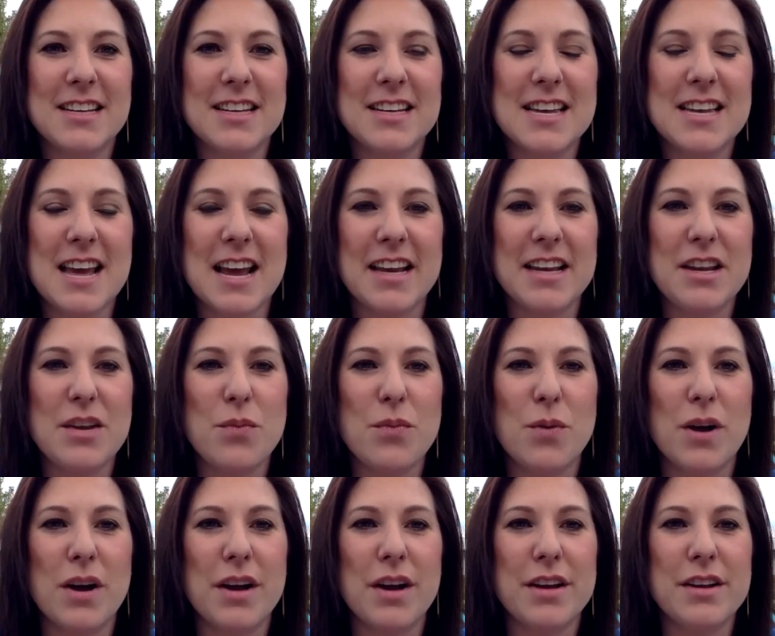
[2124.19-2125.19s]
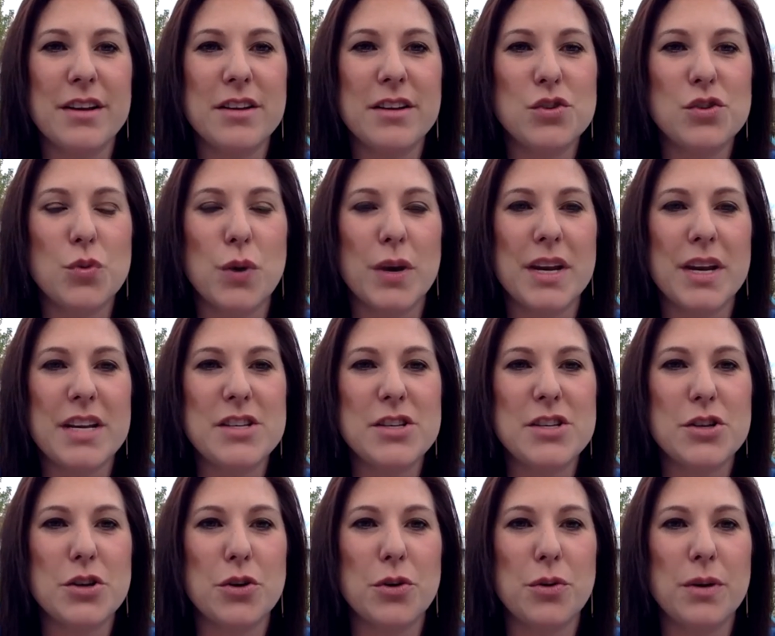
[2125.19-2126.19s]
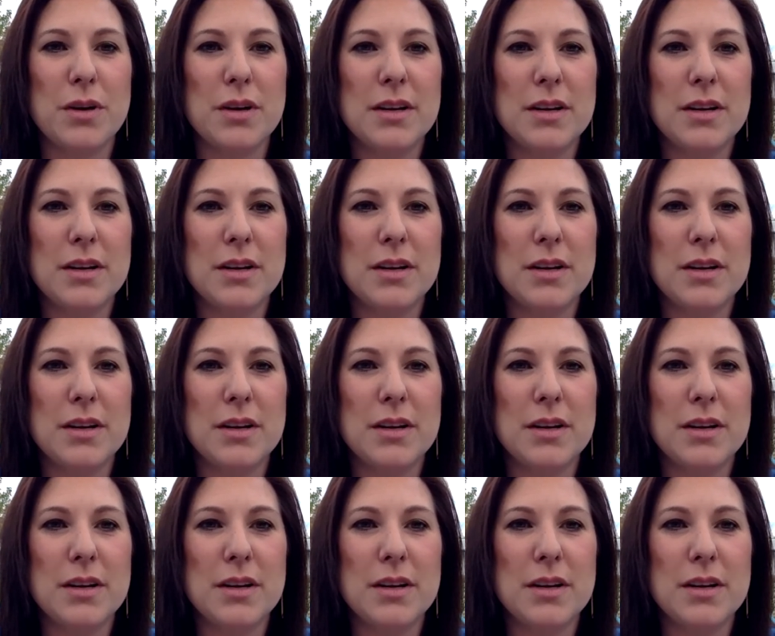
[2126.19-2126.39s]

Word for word: 9122.